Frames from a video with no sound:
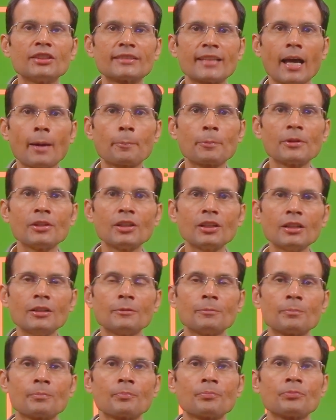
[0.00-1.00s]

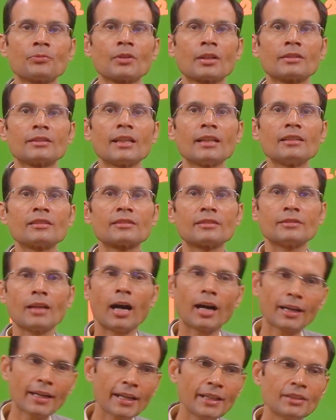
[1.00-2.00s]
disappear, then
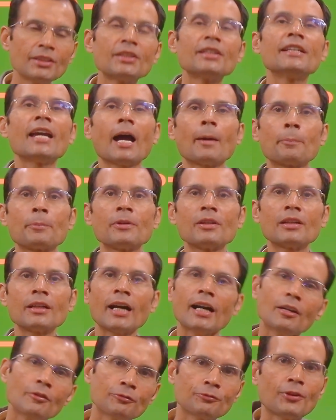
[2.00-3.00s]
again
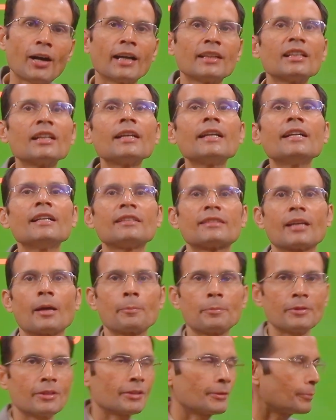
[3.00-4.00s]
reappear and finally
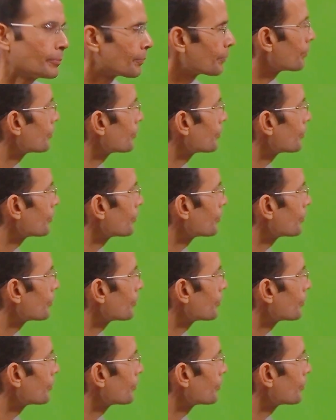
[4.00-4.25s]
disappear.